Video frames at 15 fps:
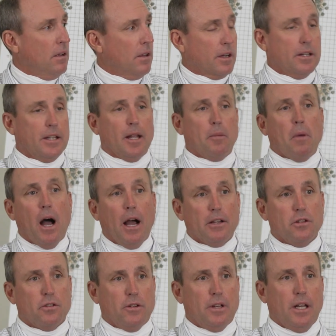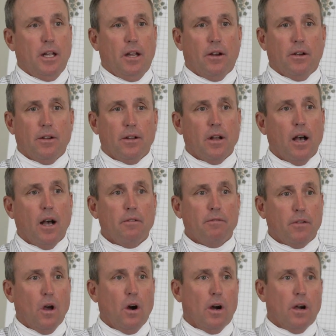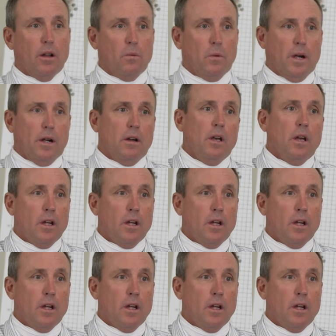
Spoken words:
You can take Pine Tree here in Florida where,